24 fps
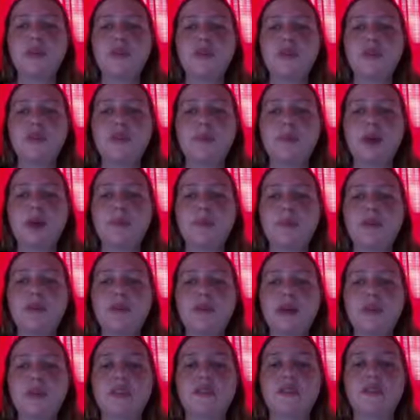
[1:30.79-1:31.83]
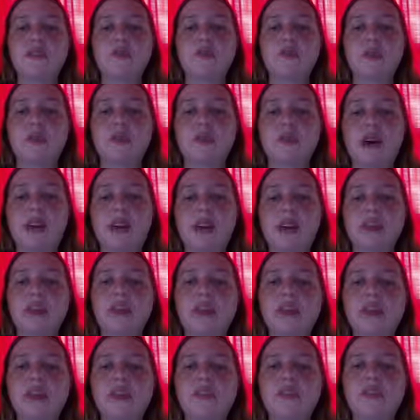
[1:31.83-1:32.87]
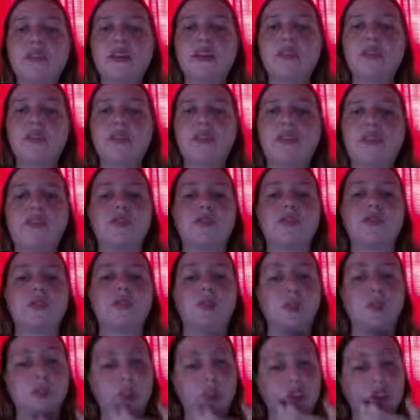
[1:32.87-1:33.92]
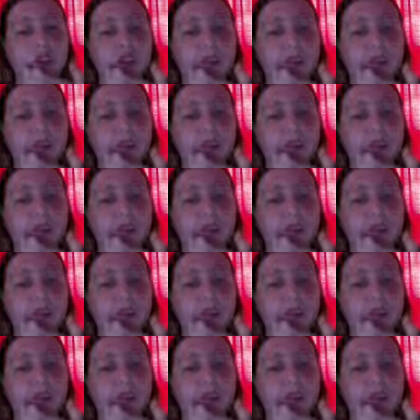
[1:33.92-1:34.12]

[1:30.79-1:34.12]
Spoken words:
the paper fasteners provided in the science kit to hold the chamber